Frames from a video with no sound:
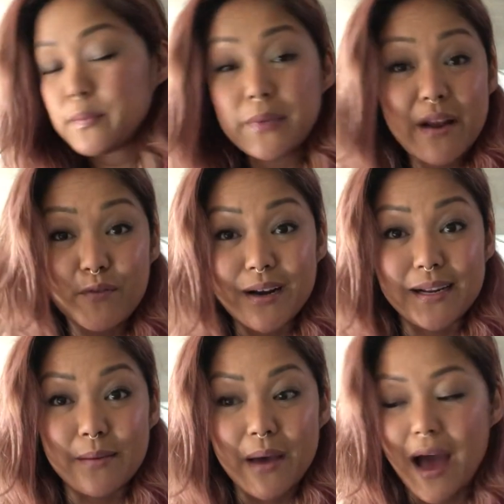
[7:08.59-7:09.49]
Never
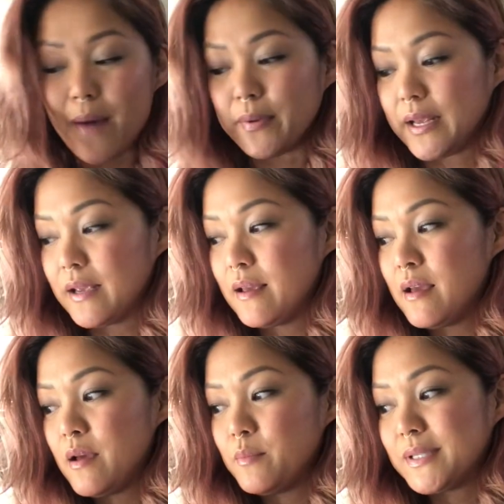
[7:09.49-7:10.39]
ended up happening,
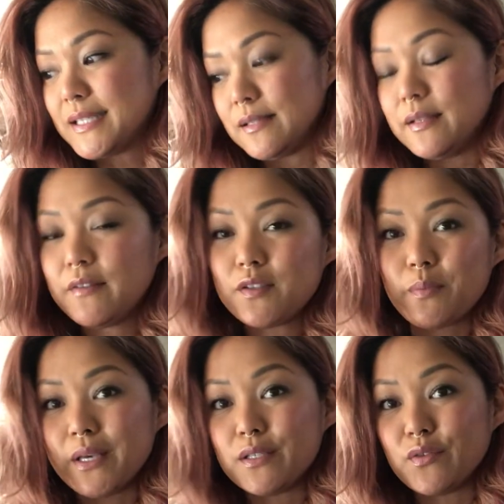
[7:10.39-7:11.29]
but still enough
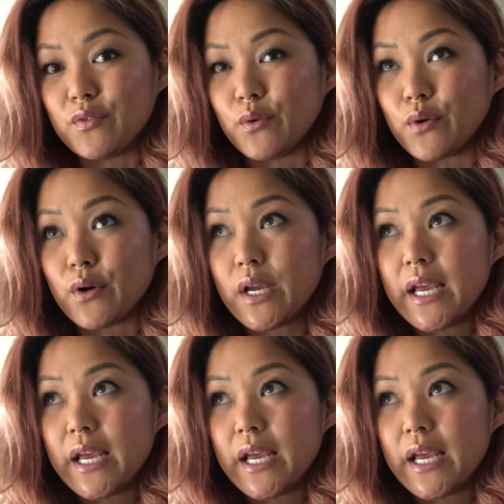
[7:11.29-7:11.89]
space for